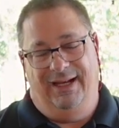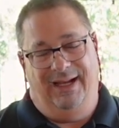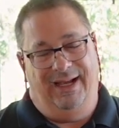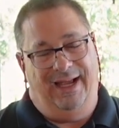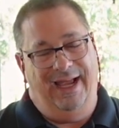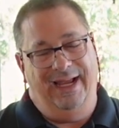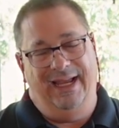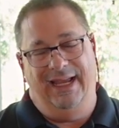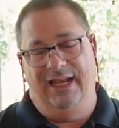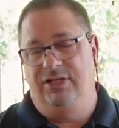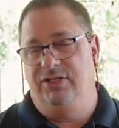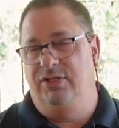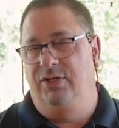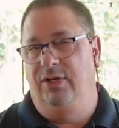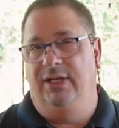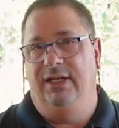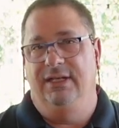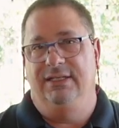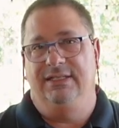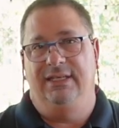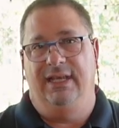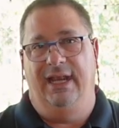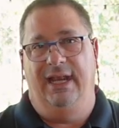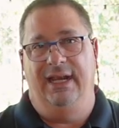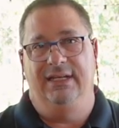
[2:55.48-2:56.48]
I guess you
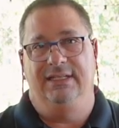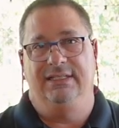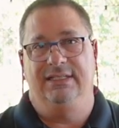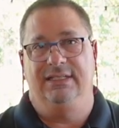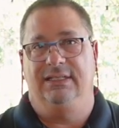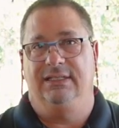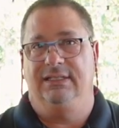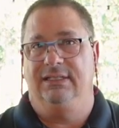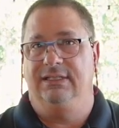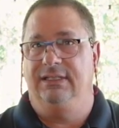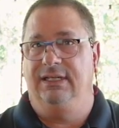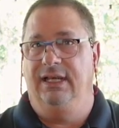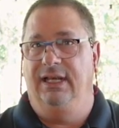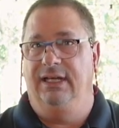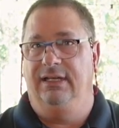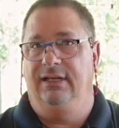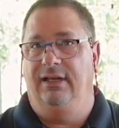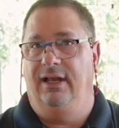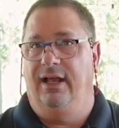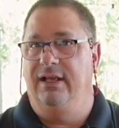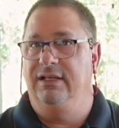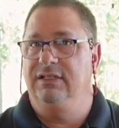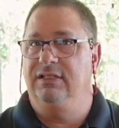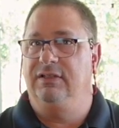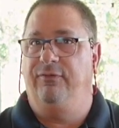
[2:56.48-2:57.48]
could say it
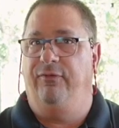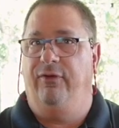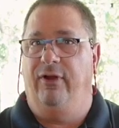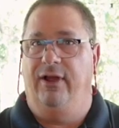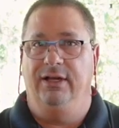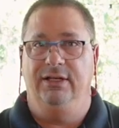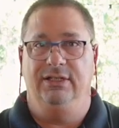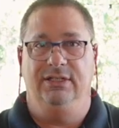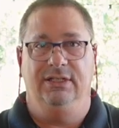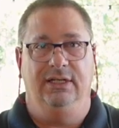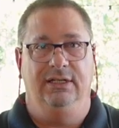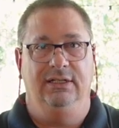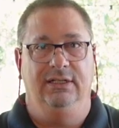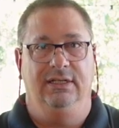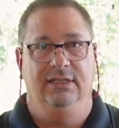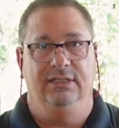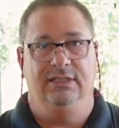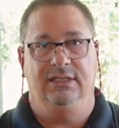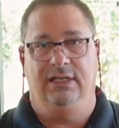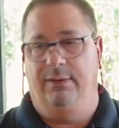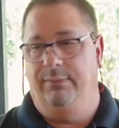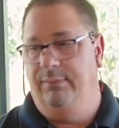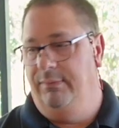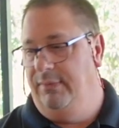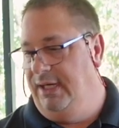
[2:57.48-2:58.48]
does function to
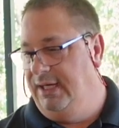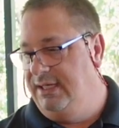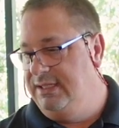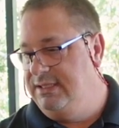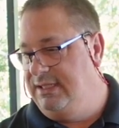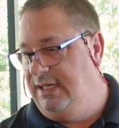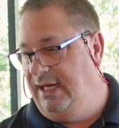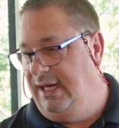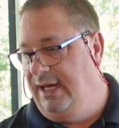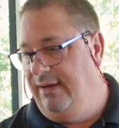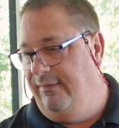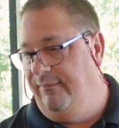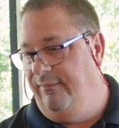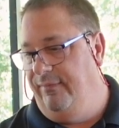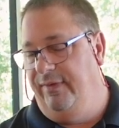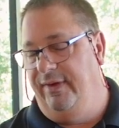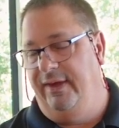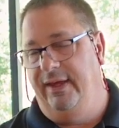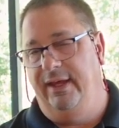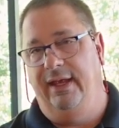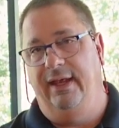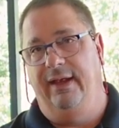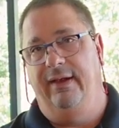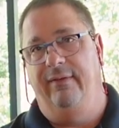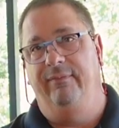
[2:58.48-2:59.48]
some extent
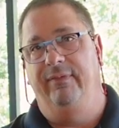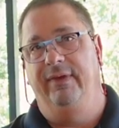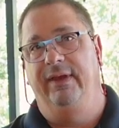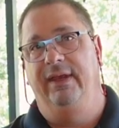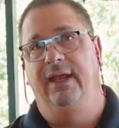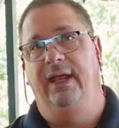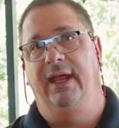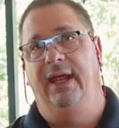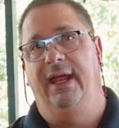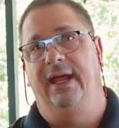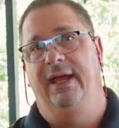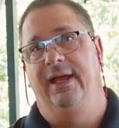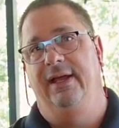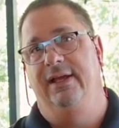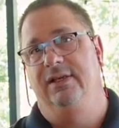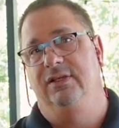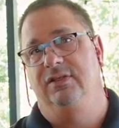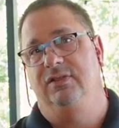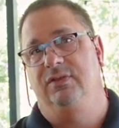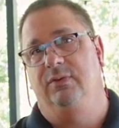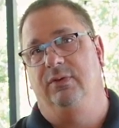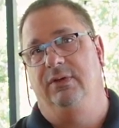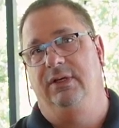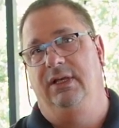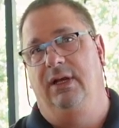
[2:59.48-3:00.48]

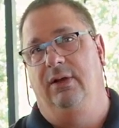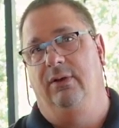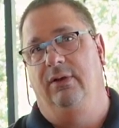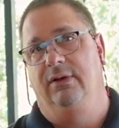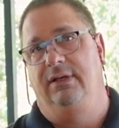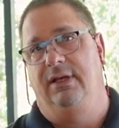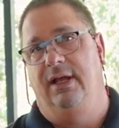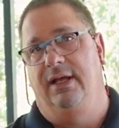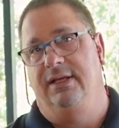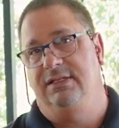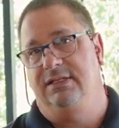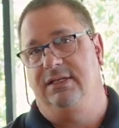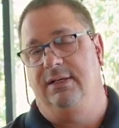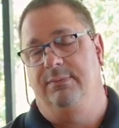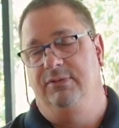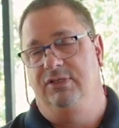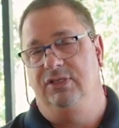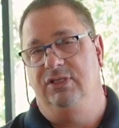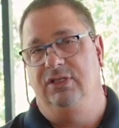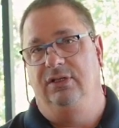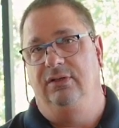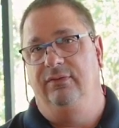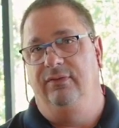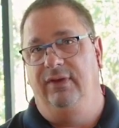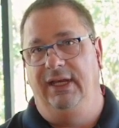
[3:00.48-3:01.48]
as, you know, does some
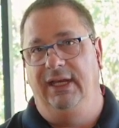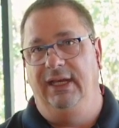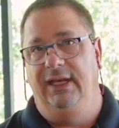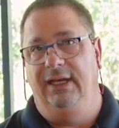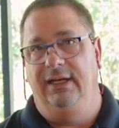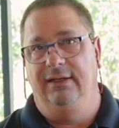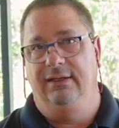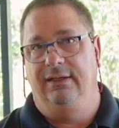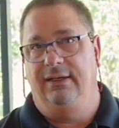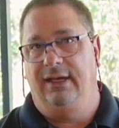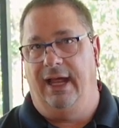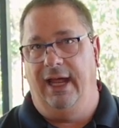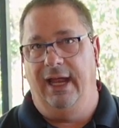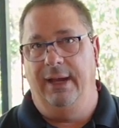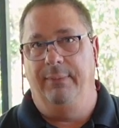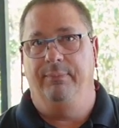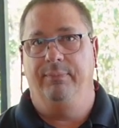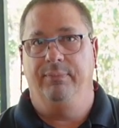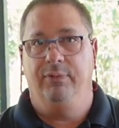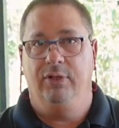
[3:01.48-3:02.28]
sous vide type